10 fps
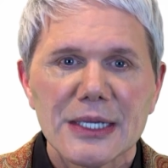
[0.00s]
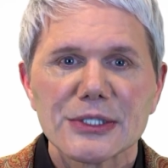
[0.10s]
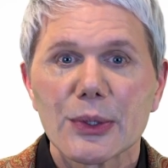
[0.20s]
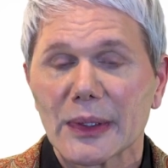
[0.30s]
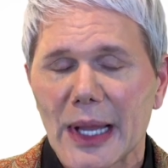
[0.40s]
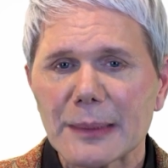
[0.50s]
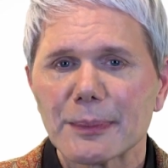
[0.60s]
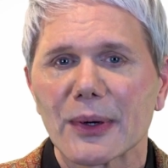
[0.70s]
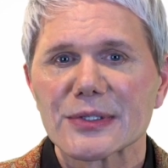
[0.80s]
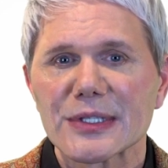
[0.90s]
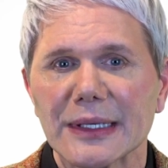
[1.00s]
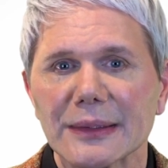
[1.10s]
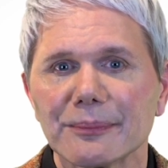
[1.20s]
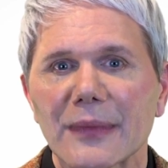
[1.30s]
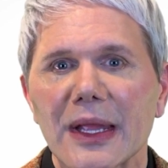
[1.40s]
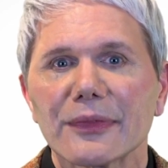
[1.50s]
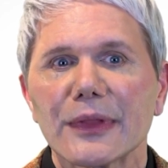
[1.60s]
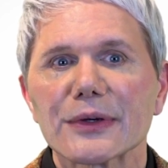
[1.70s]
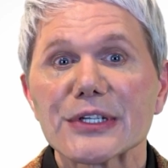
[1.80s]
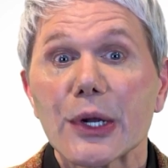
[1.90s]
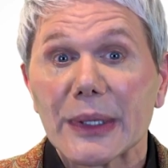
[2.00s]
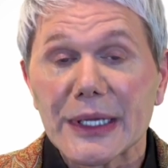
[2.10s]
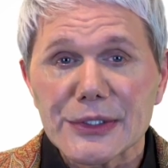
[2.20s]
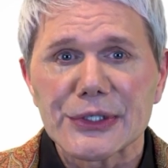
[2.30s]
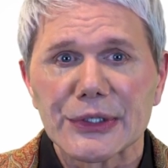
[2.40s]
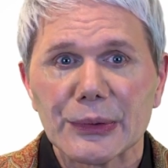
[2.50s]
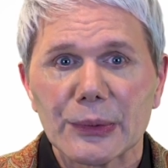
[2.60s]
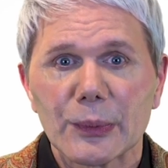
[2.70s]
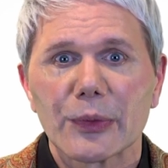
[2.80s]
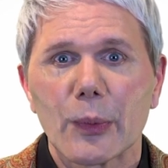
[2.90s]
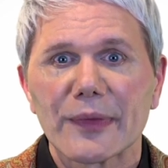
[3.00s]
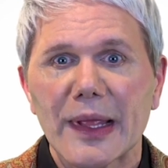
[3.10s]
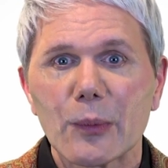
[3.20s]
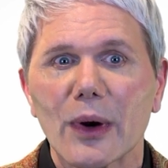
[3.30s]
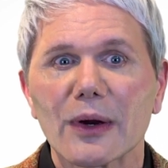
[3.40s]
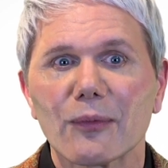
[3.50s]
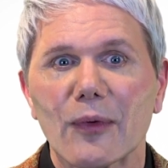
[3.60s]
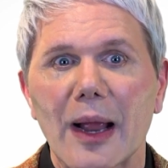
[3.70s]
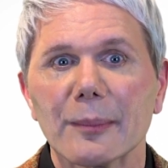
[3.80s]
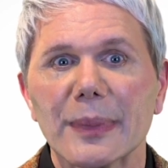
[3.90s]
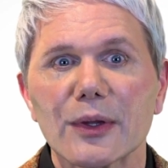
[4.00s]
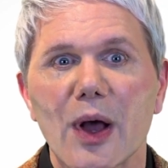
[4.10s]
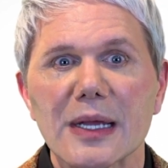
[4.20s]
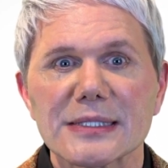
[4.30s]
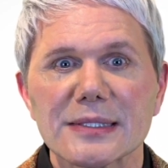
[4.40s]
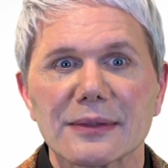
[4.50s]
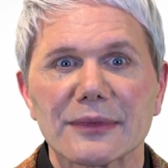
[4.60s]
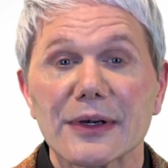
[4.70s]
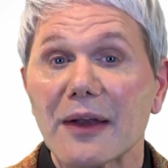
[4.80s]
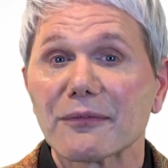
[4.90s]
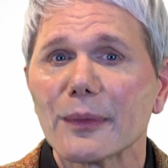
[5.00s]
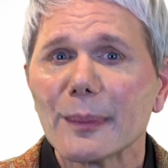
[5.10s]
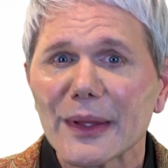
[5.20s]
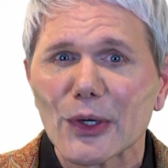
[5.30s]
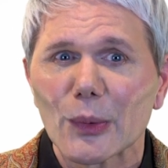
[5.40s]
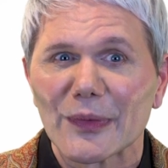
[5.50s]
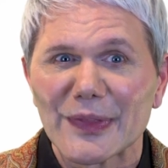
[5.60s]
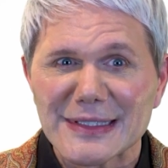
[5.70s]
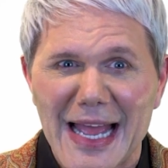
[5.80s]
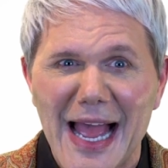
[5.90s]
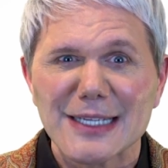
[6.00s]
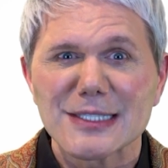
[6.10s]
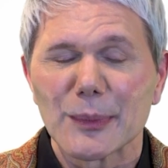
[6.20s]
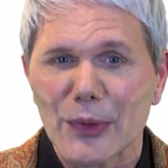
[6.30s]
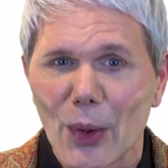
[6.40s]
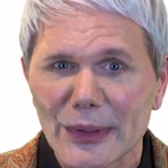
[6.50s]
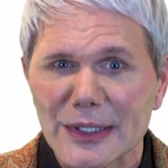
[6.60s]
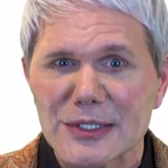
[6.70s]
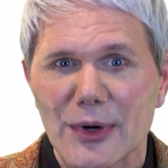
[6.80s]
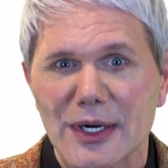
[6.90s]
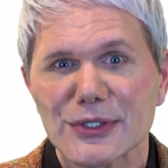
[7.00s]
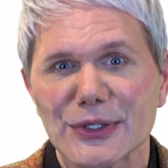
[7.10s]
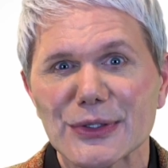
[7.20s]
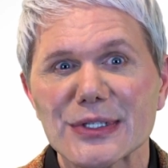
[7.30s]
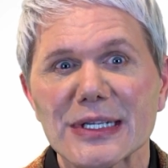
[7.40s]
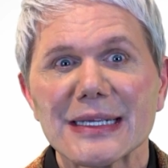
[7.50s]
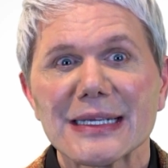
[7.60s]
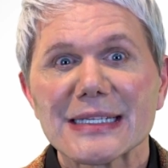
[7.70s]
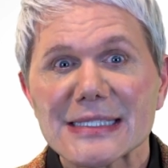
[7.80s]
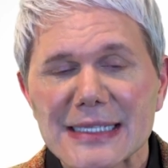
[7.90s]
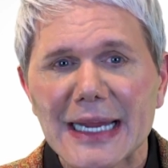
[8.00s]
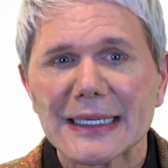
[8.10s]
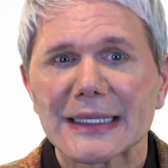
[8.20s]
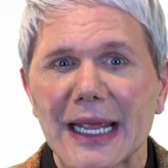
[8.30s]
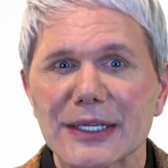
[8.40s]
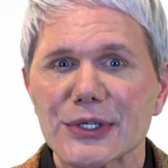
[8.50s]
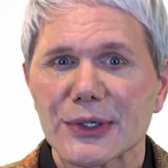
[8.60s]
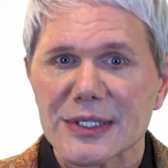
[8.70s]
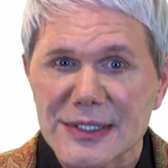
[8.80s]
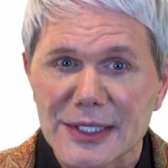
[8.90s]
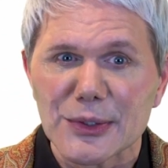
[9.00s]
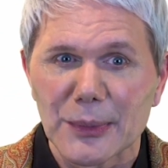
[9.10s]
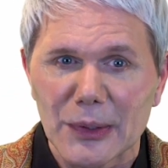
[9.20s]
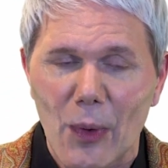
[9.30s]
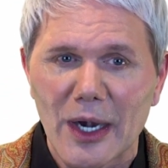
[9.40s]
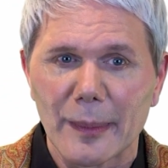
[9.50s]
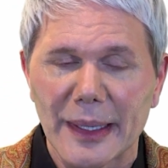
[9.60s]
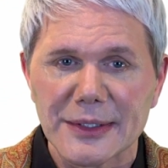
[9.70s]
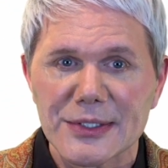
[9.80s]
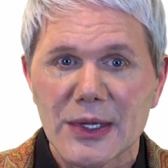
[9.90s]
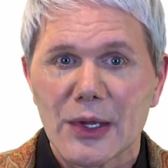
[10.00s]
To a layperson, there's no issue with where they work from because they're not familiar with the tax and withholding structures, state and jurisdiction requirements,